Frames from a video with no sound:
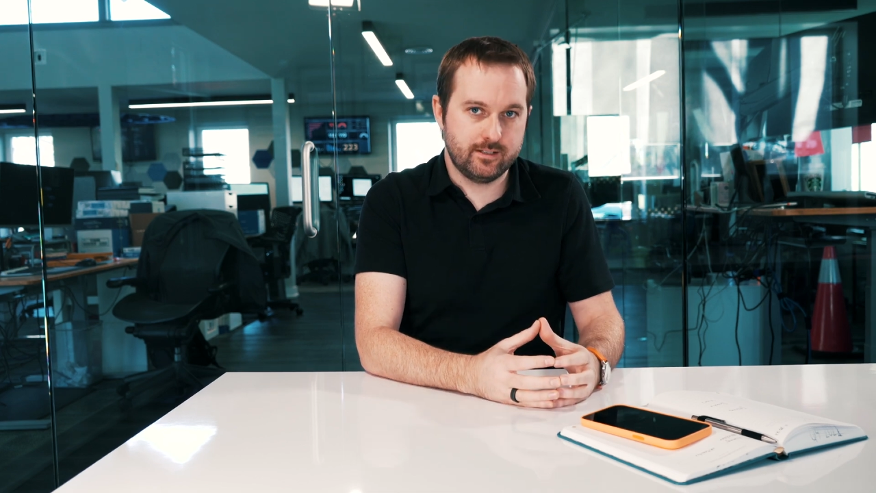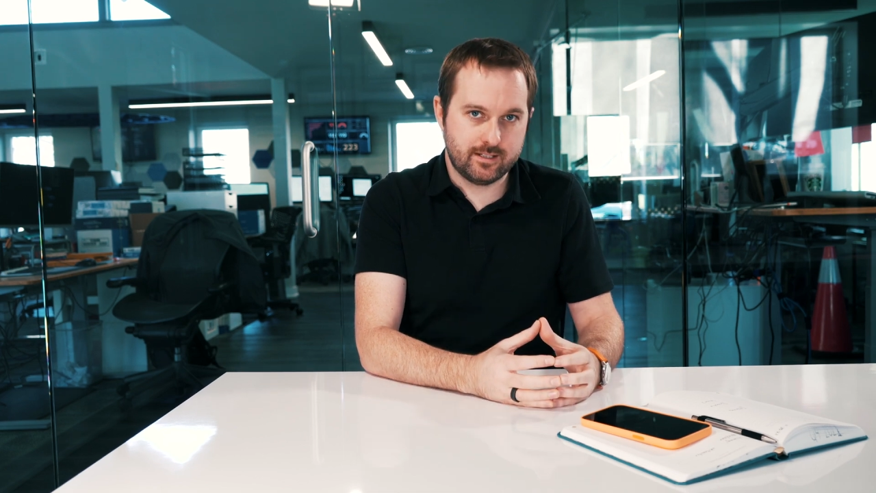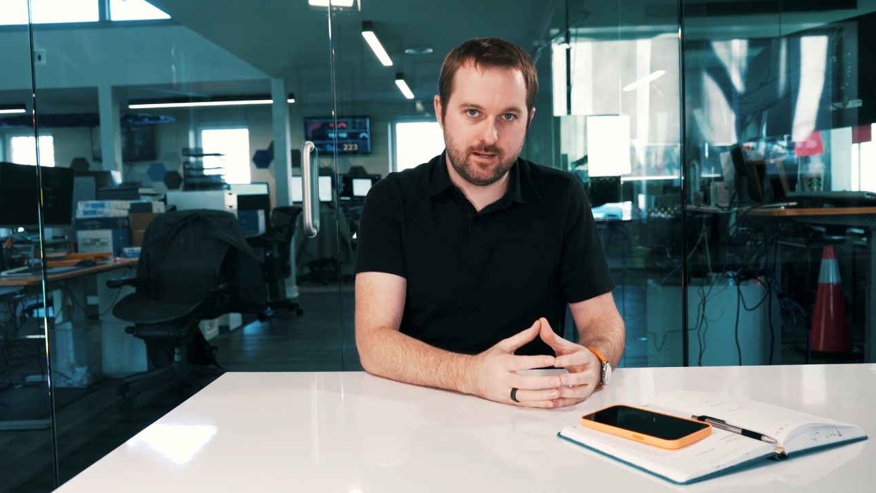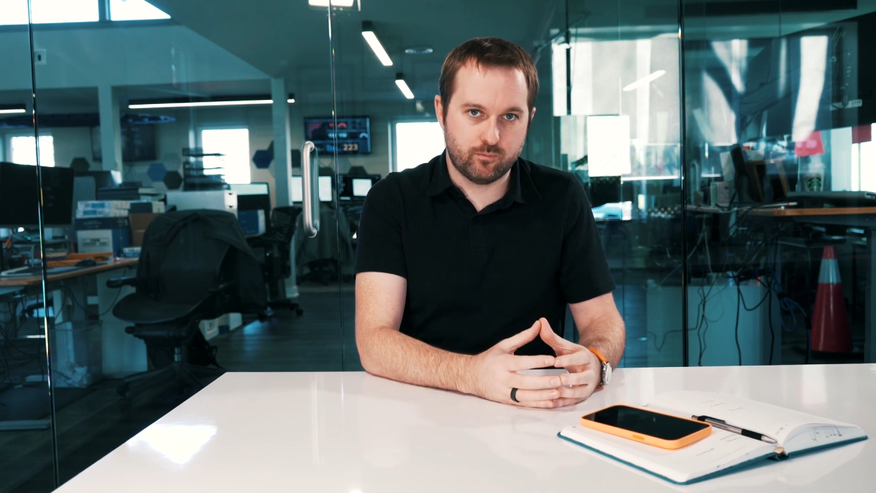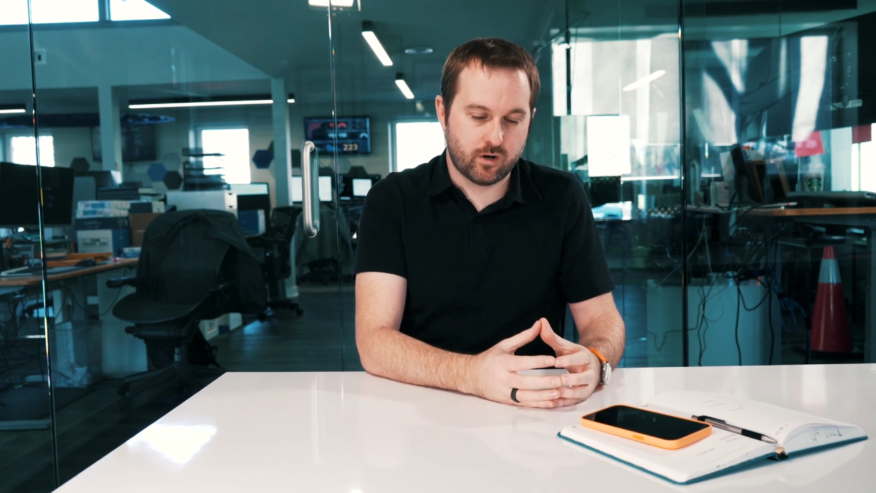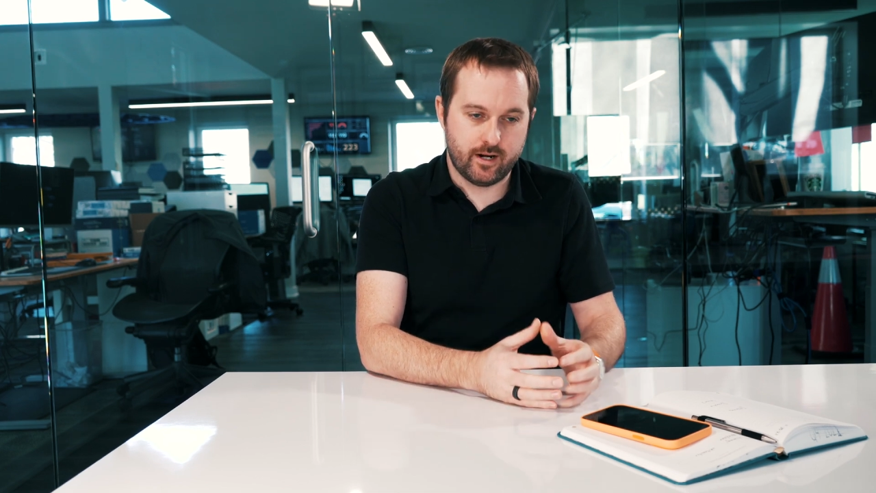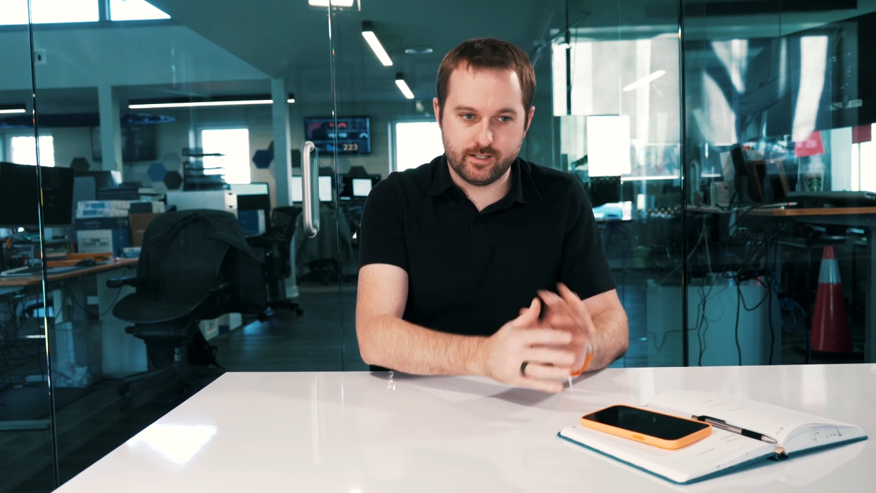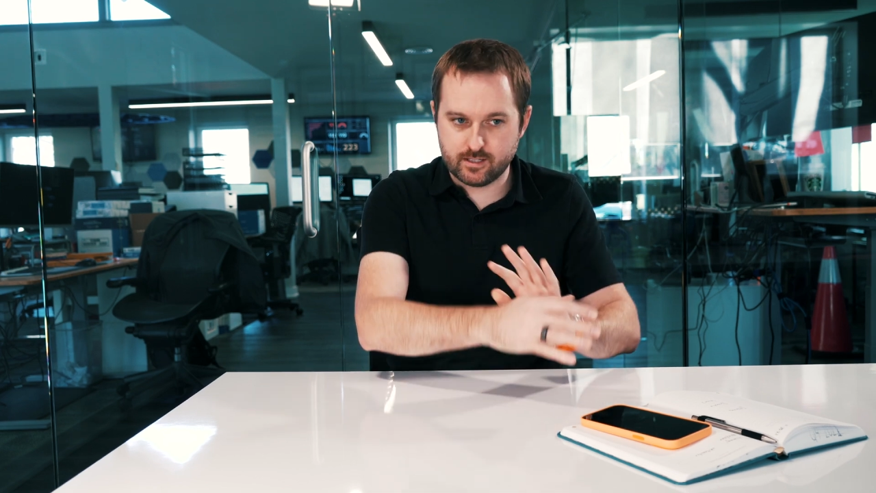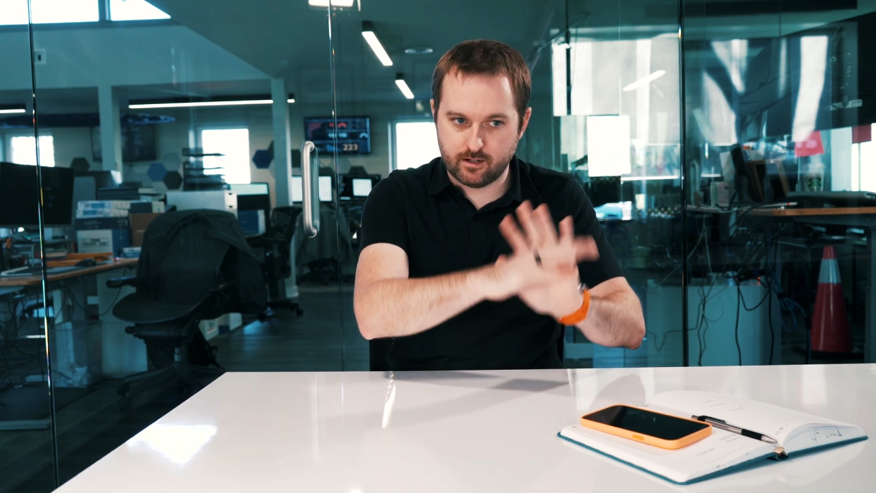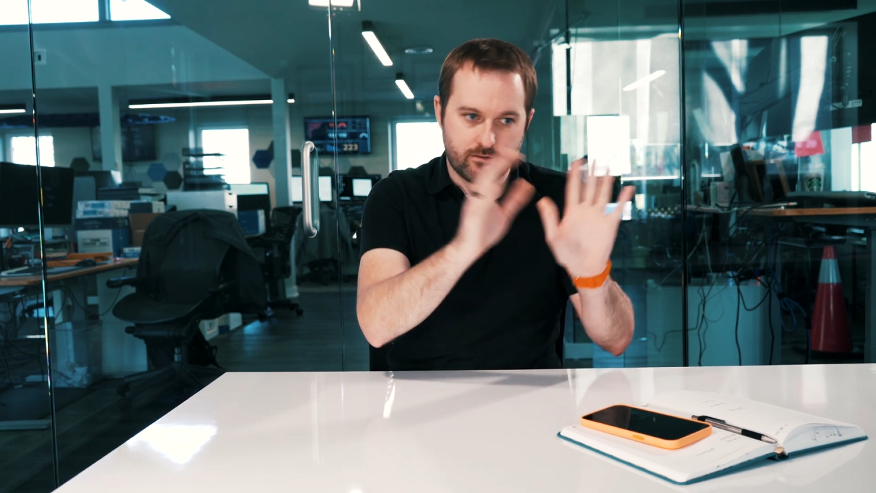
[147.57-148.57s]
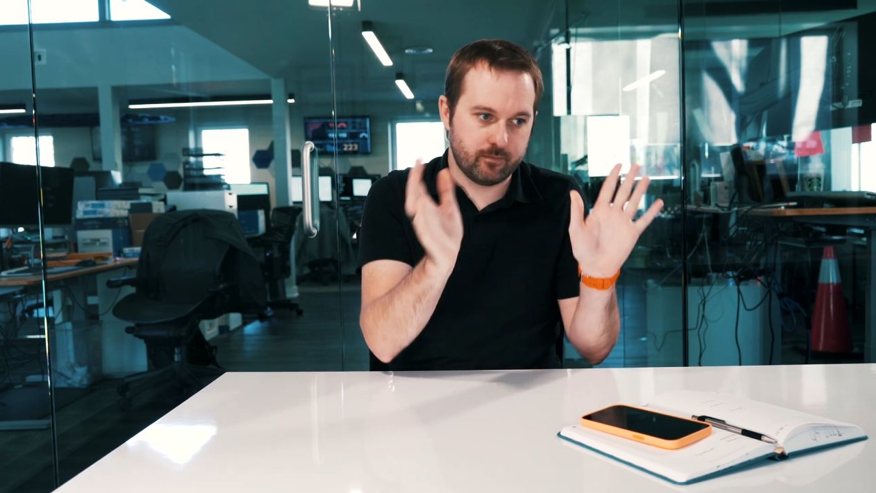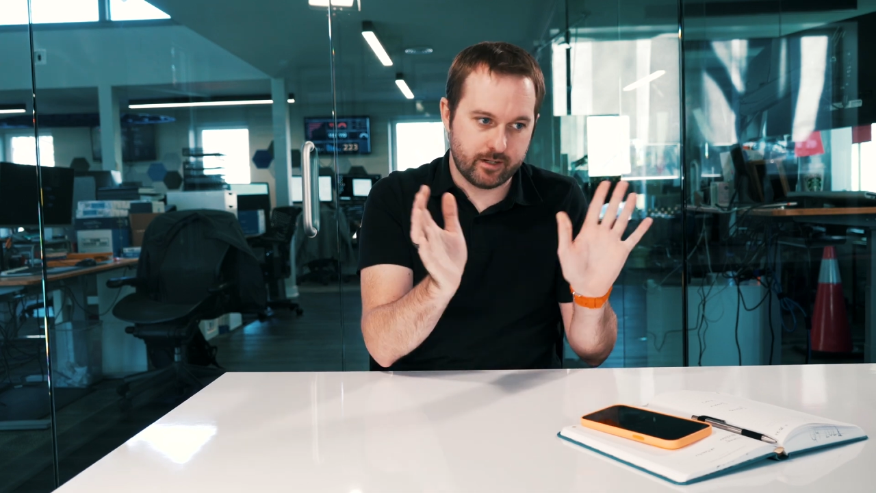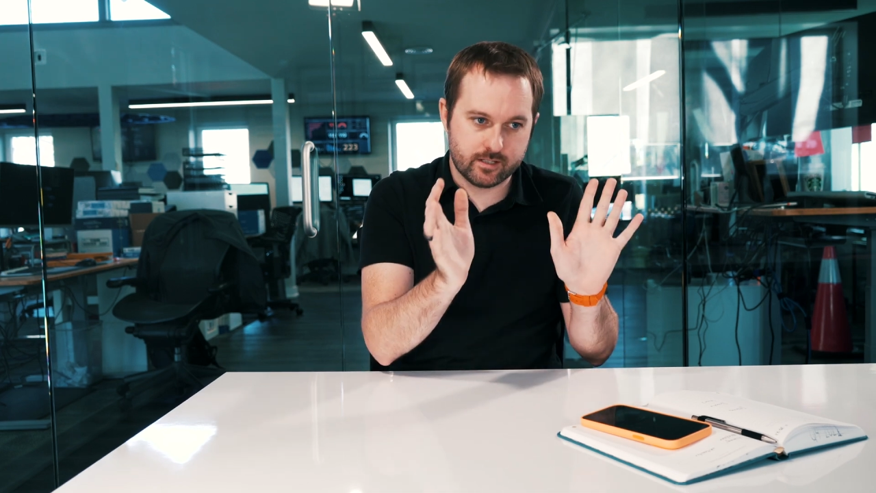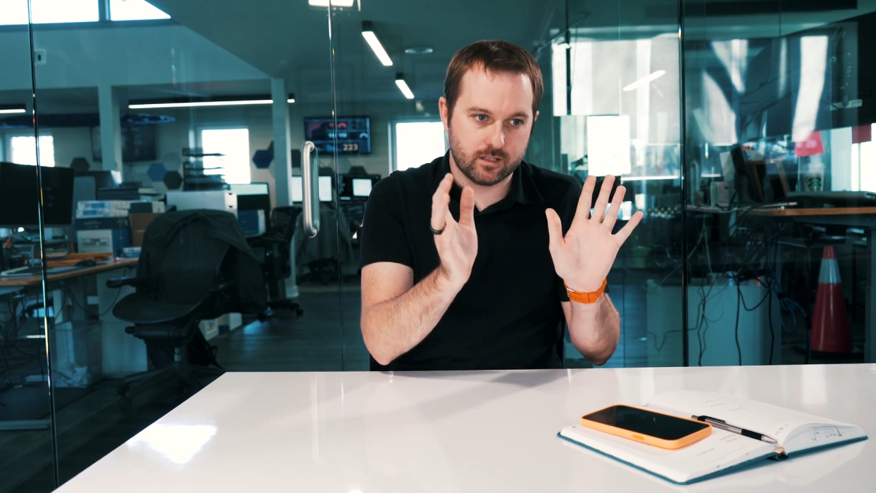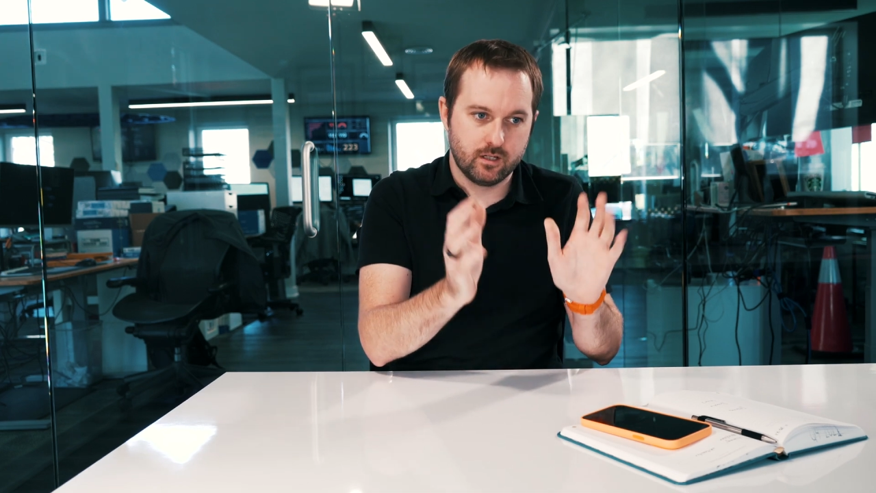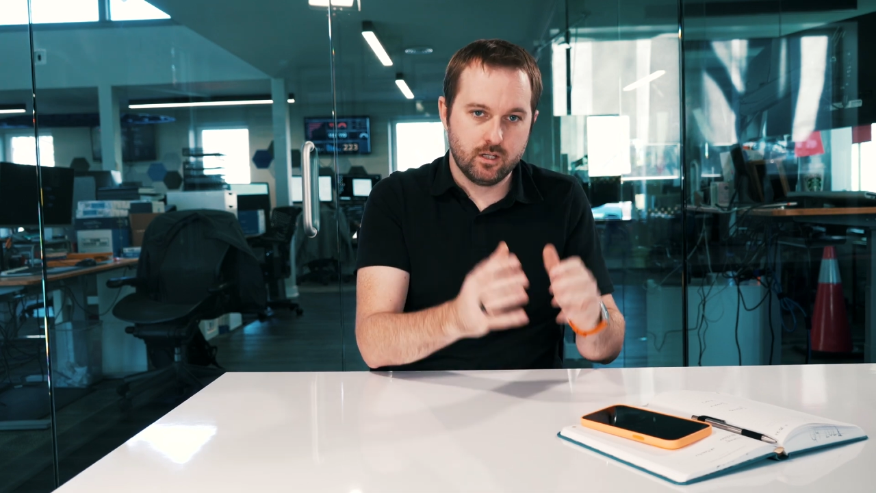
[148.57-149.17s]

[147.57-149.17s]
seat price that everybody's,